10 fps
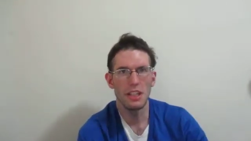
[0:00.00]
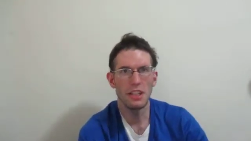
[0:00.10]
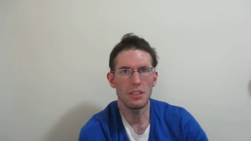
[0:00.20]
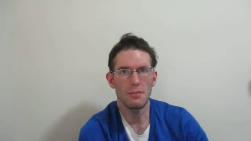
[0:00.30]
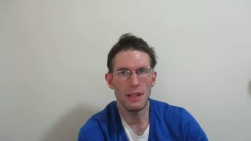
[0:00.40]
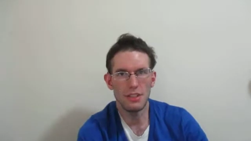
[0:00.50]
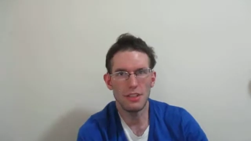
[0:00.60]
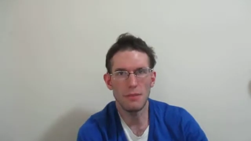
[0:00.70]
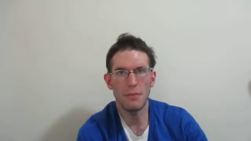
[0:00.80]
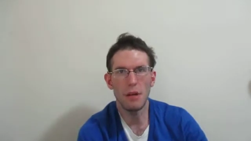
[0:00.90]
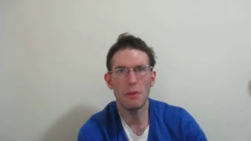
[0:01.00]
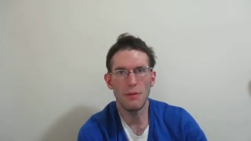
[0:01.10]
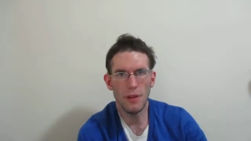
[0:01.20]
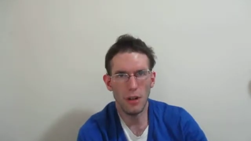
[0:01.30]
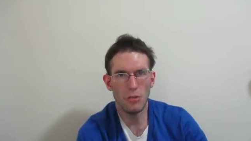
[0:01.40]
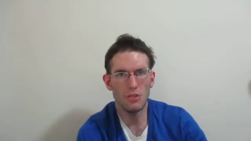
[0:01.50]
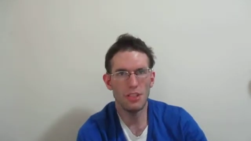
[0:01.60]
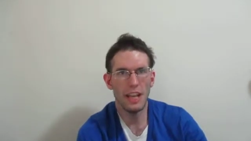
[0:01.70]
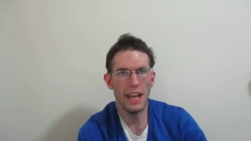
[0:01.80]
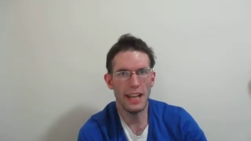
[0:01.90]
as well as the mobile
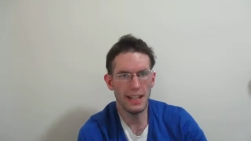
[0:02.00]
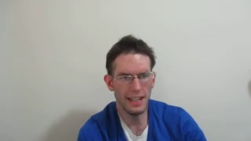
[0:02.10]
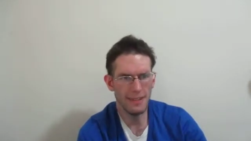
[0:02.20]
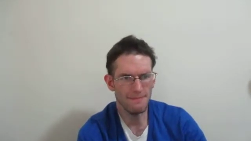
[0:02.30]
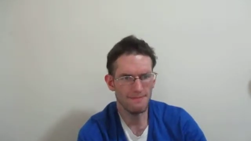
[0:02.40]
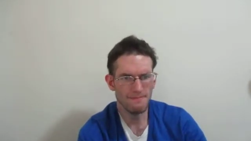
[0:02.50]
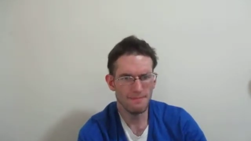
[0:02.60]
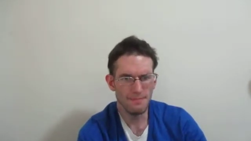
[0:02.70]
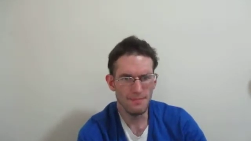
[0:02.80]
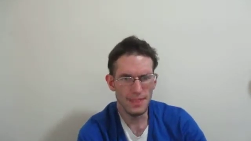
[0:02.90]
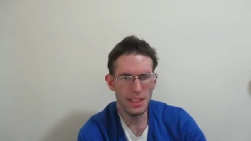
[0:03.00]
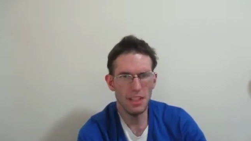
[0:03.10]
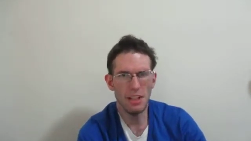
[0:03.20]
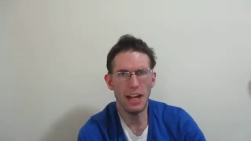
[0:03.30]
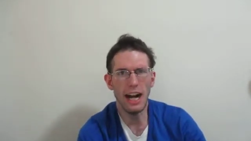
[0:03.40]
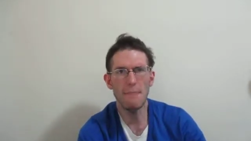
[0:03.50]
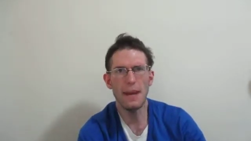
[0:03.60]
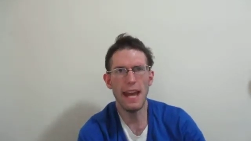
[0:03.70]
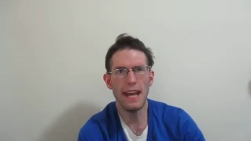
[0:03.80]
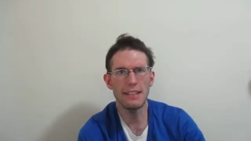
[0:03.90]
phones and the
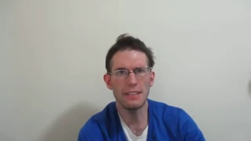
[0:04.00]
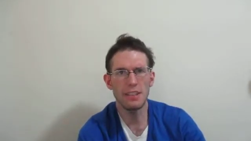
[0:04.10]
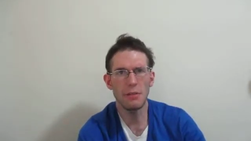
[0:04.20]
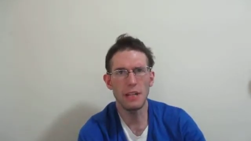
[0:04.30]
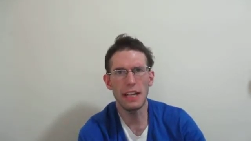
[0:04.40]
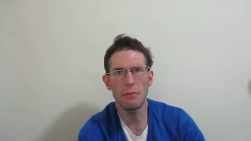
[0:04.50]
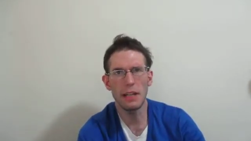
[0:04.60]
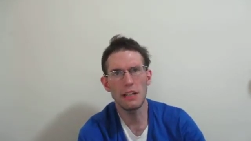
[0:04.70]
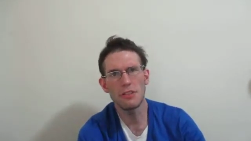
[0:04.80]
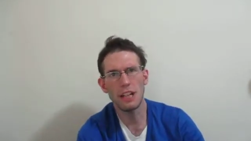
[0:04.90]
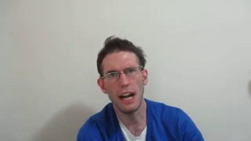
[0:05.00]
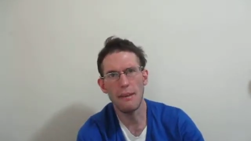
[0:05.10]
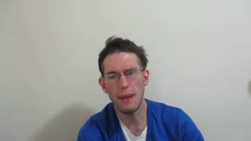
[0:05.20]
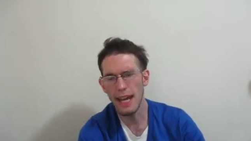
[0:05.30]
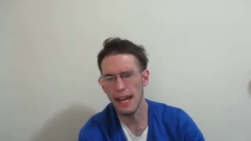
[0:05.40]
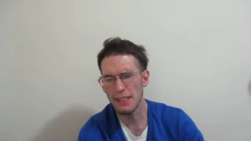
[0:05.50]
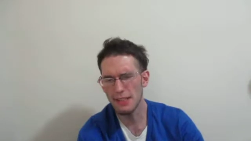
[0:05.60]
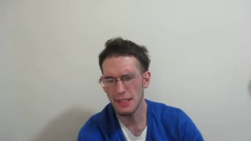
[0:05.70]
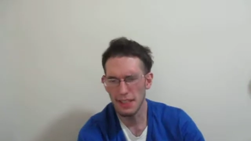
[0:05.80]
iPads, you know, e-readers, iPads.